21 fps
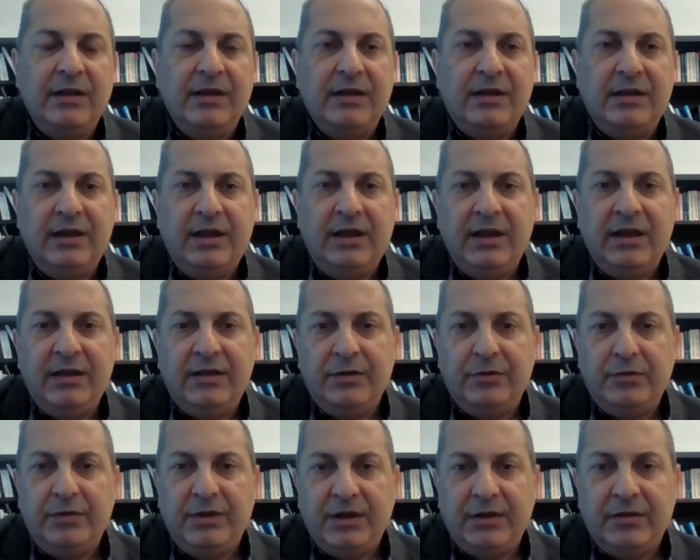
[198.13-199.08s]

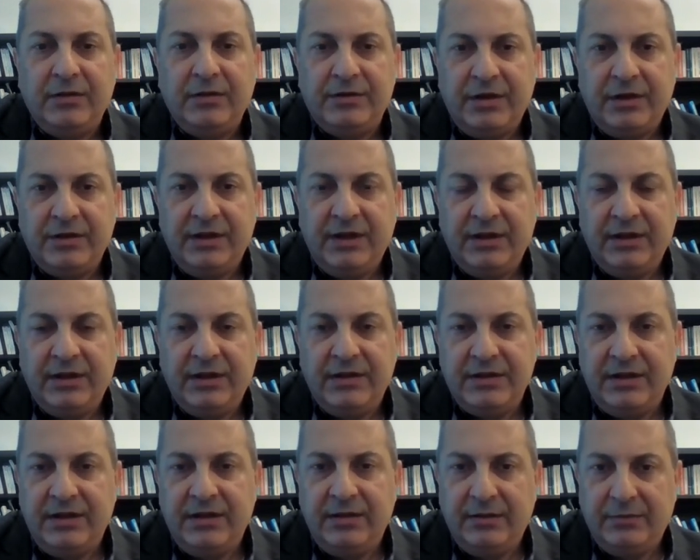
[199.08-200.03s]
related to the construction industry,